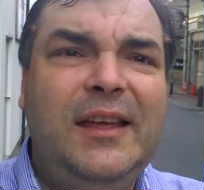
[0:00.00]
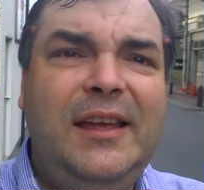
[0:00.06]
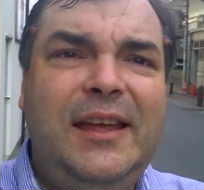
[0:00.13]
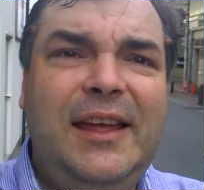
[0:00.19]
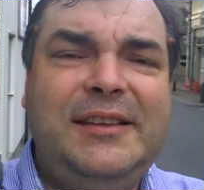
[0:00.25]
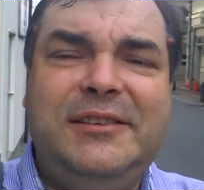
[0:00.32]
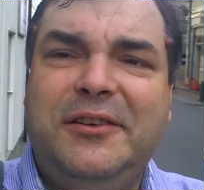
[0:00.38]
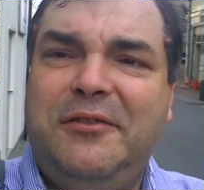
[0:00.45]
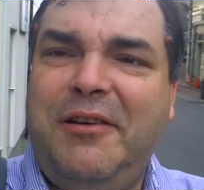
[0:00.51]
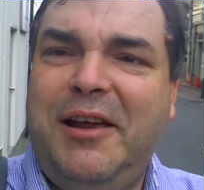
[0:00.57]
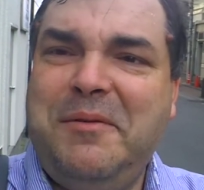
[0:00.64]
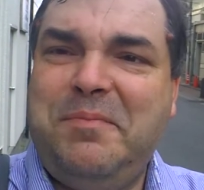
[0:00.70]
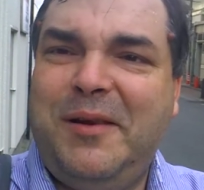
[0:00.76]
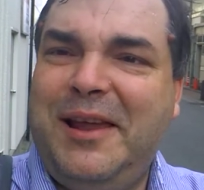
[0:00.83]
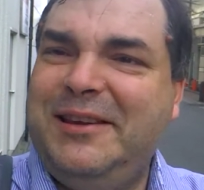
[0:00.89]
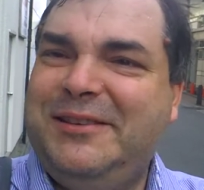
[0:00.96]
it's a
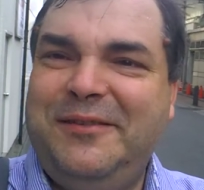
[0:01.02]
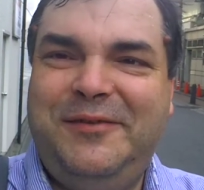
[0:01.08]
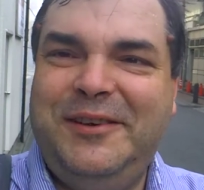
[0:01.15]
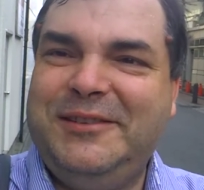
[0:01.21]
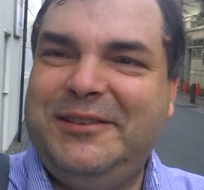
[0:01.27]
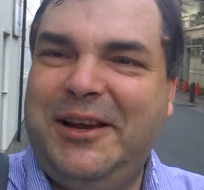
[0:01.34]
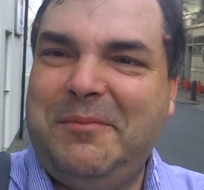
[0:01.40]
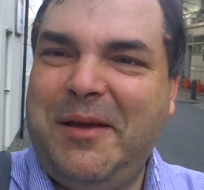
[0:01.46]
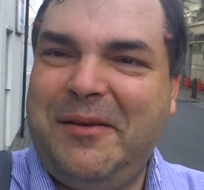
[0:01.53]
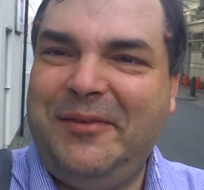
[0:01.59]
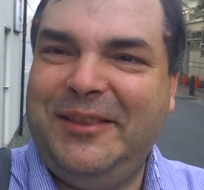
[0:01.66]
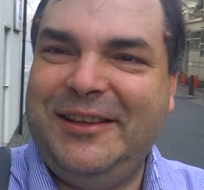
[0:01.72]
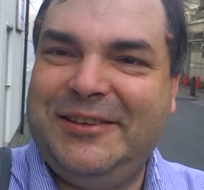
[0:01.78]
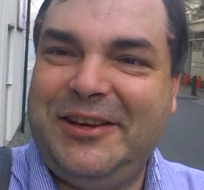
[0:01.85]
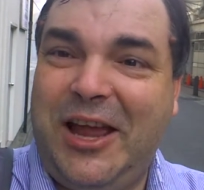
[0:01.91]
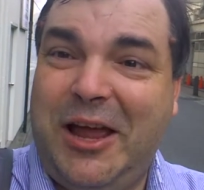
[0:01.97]
great place to visit. I'm having
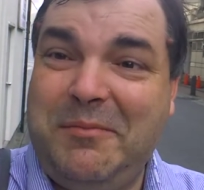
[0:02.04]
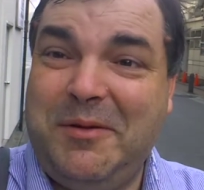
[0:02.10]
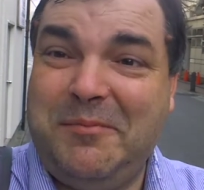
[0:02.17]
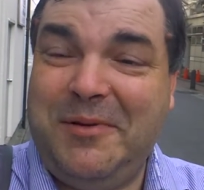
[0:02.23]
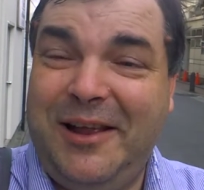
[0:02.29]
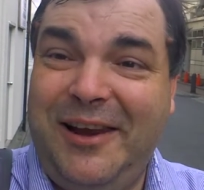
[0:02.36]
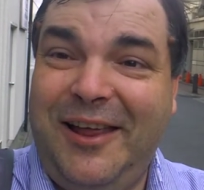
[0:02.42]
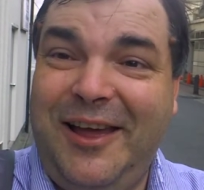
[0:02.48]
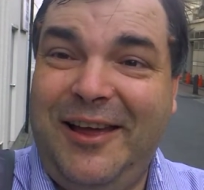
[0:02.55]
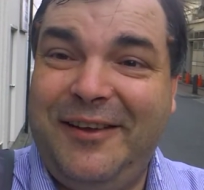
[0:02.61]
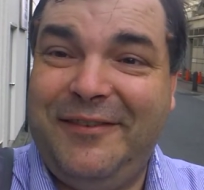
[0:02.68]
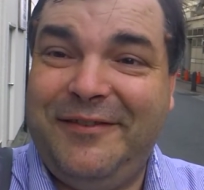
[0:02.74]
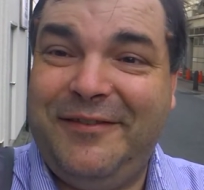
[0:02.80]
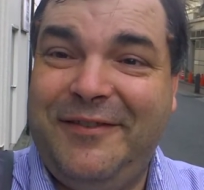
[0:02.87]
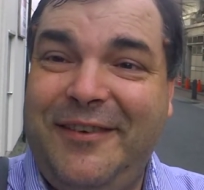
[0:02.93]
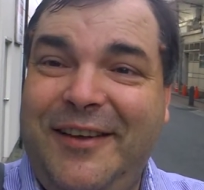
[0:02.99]
the time of my
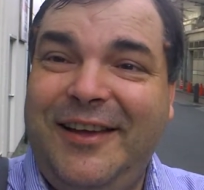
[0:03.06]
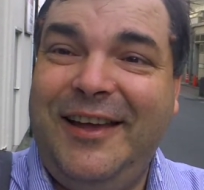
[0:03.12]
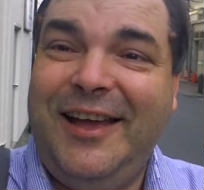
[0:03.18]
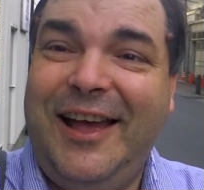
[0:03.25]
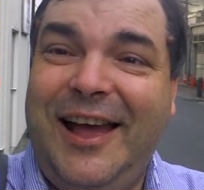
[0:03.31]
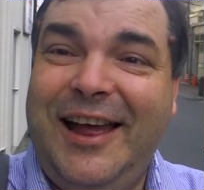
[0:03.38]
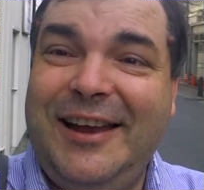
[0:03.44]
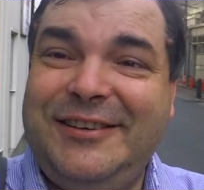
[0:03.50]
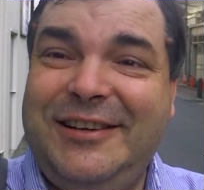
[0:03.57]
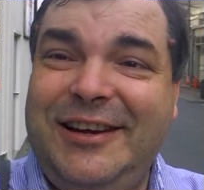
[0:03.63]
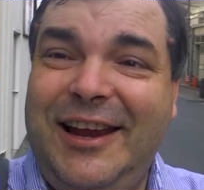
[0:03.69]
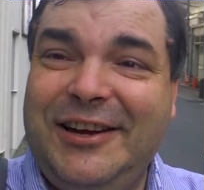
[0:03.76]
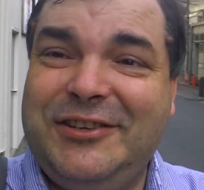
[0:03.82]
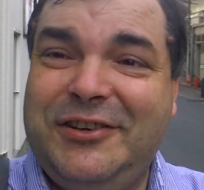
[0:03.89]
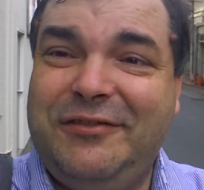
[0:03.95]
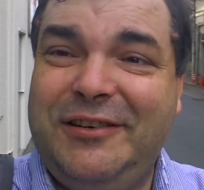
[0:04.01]
life. Archie
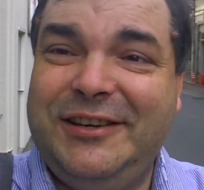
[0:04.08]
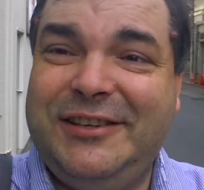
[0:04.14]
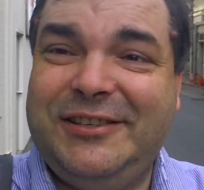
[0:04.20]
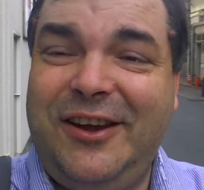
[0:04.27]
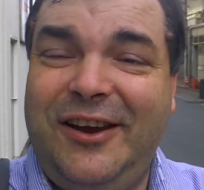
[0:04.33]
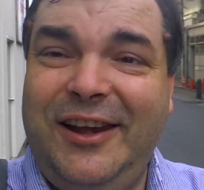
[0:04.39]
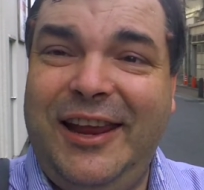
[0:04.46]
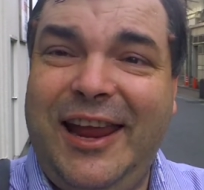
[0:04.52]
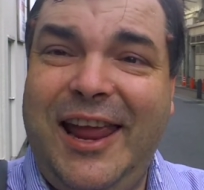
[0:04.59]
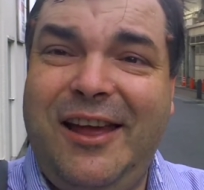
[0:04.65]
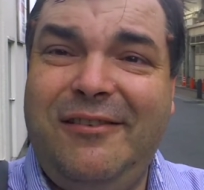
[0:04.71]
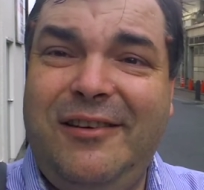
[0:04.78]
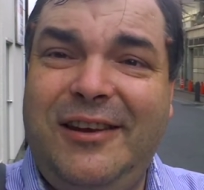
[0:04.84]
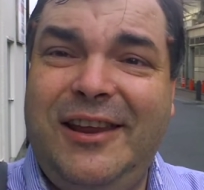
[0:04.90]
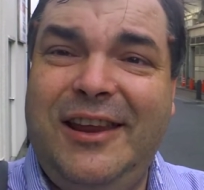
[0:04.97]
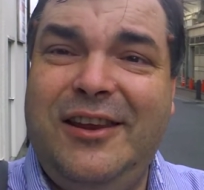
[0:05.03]
Luxury signing
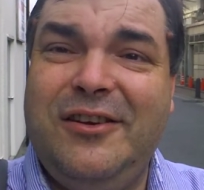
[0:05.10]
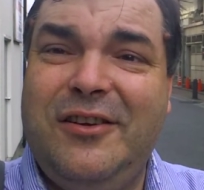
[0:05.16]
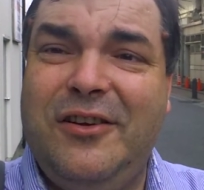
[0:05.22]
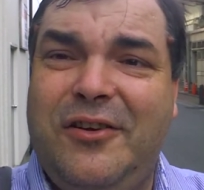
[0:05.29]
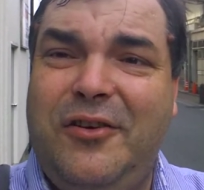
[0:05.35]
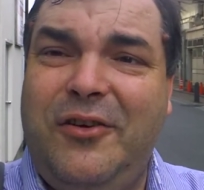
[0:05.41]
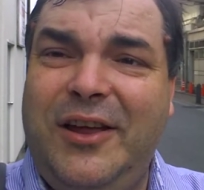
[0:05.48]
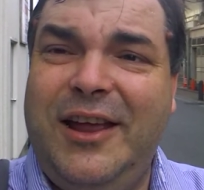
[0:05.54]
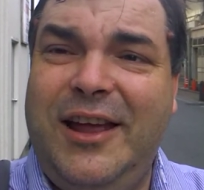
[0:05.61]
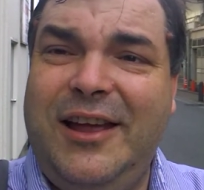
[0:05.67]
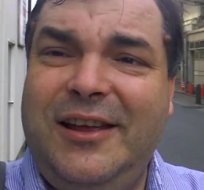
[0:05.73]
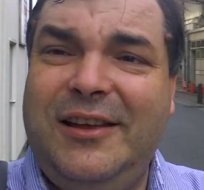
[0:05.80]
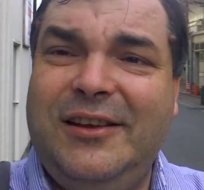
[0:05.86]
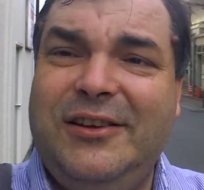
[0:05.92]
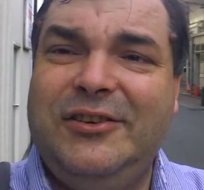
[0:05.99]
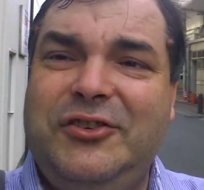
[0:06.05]
out in Nagoya,
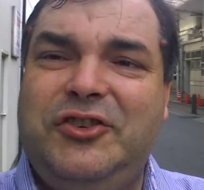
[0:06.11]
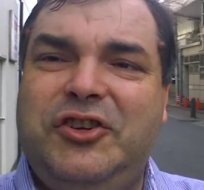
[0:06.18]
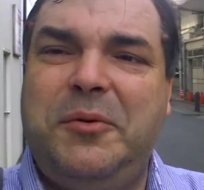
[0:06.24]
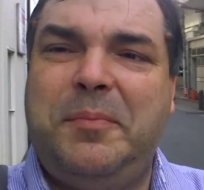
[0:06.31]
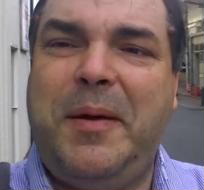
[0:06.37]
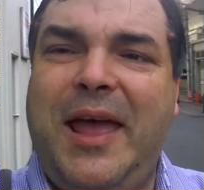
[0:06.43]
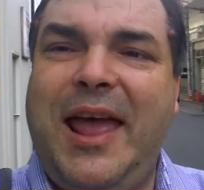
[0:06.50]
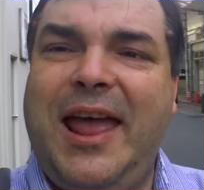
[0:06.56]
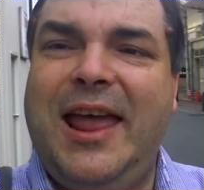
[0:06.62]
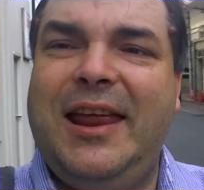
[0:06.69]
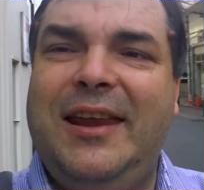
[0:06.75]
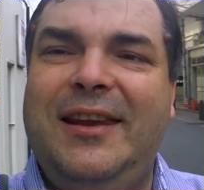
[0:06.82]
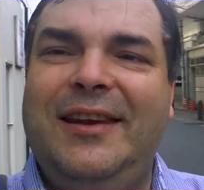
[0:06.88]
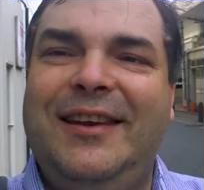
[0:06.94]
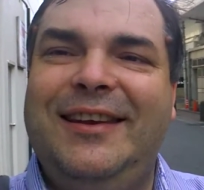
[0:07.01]
Japan.